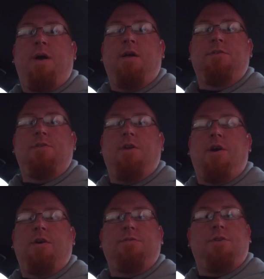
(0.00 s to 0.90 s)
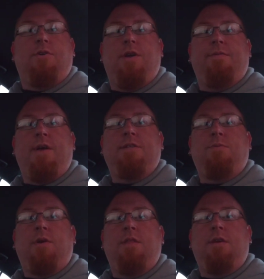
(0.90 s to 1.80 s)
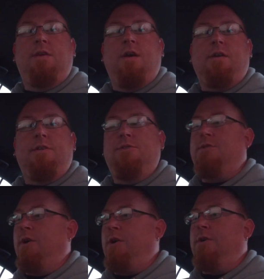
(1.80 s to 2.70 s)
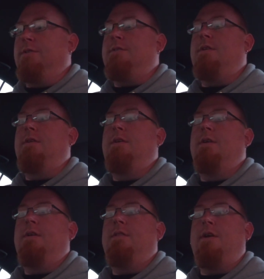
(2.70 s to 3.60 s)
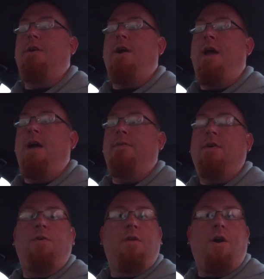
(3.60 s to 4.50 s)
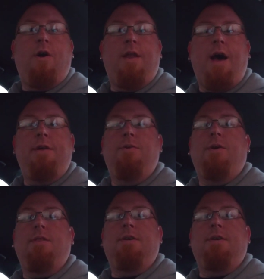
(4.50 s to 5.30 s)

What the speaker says: mileage at all. So if that's one of the concerns that you're having on not doing